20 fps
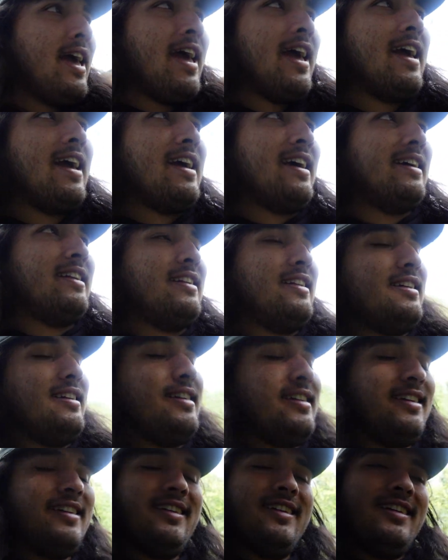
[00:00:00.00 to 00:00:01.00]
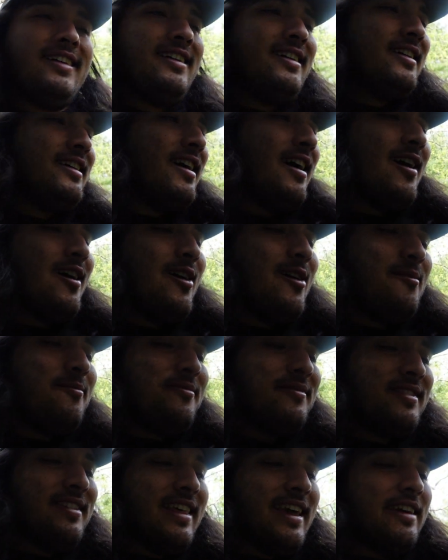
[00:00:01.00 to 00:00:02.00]
and um,
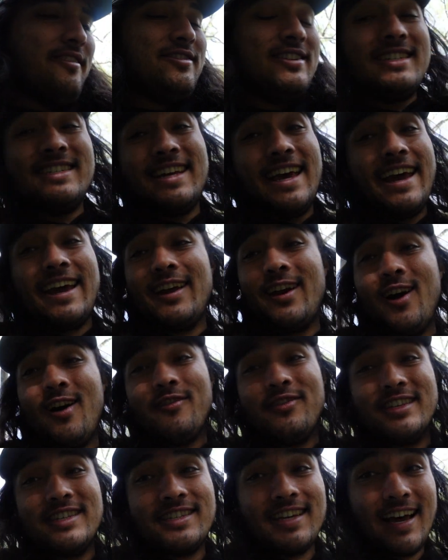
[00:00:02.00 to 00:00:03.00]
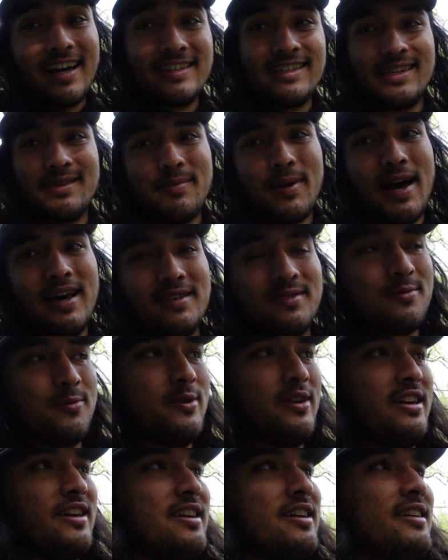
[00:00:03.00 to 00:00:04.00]
they've just taken off in size this past
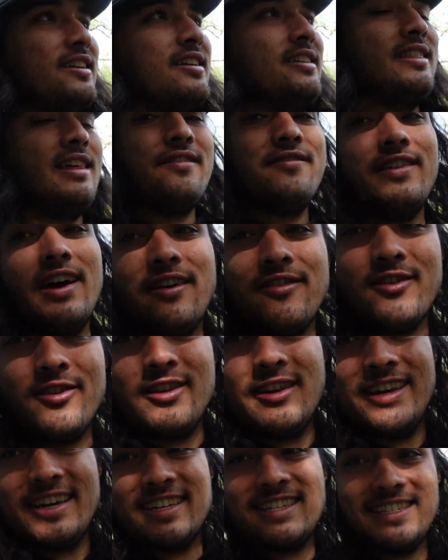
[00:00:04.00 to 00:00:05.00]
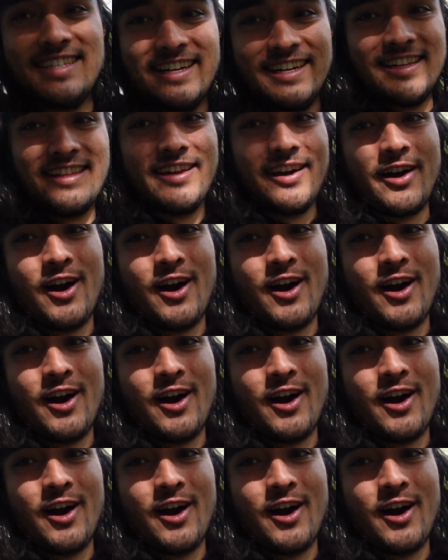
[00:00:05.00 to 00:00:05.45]
week. They've definitely exceeded the